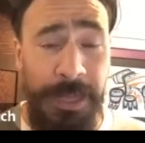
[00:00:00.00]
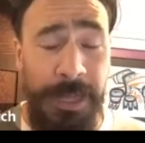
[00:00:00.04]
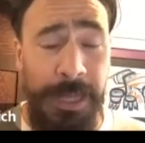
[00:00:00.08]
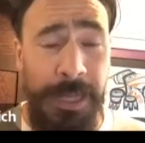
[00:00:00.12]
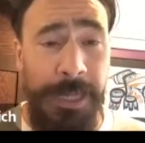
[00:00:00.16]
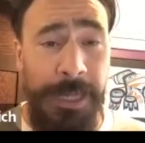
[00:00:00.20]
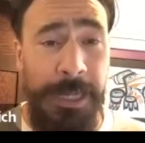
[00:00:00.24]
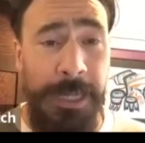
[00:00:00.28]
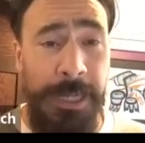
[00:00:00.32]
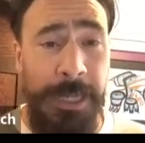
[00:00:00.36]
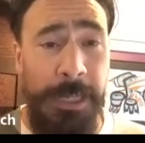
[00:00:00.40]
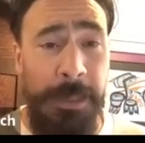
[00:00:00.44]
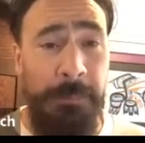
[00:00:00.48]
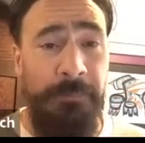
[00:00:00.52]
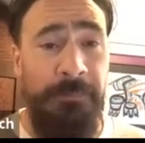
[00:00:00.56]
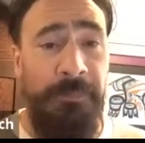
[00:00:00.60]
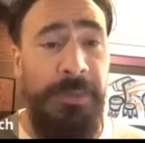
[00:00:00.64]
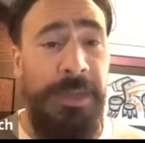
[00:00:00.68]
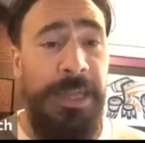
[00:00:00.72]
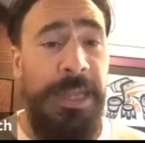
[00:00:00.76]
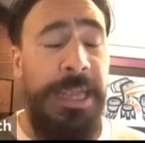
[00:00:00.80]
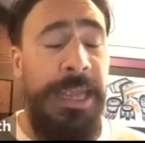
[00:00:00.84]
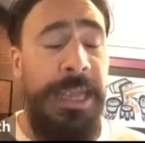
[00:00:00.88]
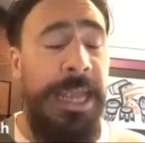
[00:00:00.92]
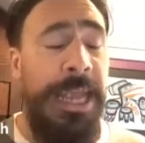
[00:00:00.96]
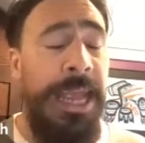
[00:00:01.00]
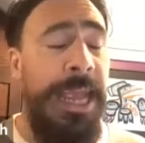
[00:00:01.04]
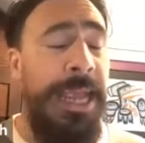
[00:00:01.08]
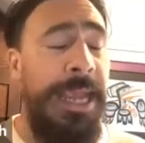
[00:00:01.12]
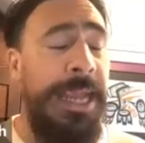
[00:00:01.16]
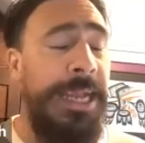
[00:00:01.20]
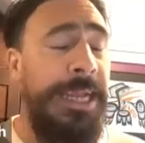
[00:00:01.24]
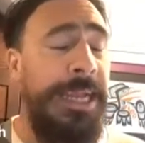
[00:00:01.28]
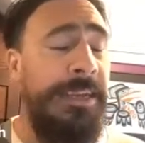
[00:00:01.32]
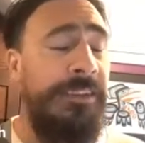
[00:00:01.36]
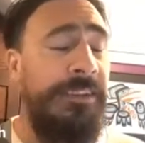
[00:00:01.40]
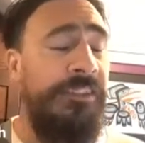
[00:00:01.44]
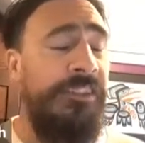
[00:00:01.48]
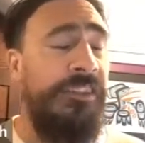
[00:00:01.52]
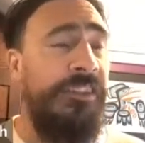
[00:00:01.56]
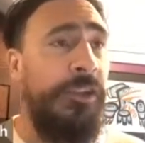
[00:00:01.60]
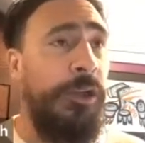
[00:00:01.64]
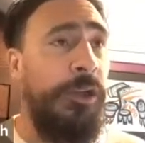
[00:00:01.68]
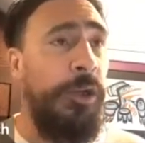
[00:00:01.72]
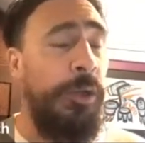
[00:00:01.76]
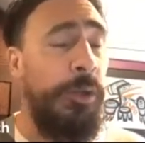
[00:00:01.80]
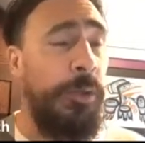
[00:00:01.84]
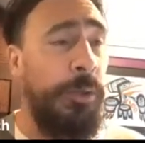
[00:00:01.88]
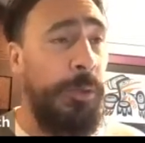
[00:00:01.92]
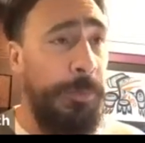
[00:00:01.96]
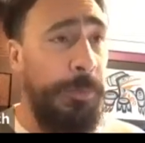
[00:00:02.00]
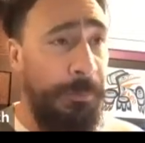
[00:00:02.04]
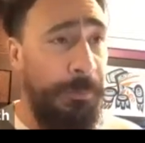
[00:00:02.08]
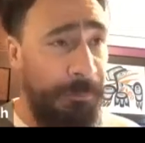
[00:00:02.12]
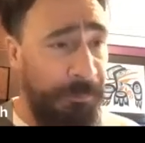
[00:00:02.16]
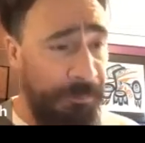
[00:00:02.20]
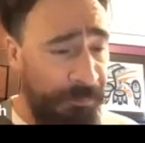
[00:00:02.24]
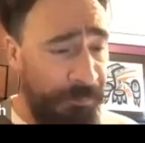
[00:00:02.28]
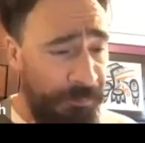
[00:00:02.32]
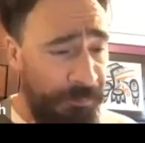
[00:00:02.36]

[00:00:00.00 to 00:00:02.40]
Um, and so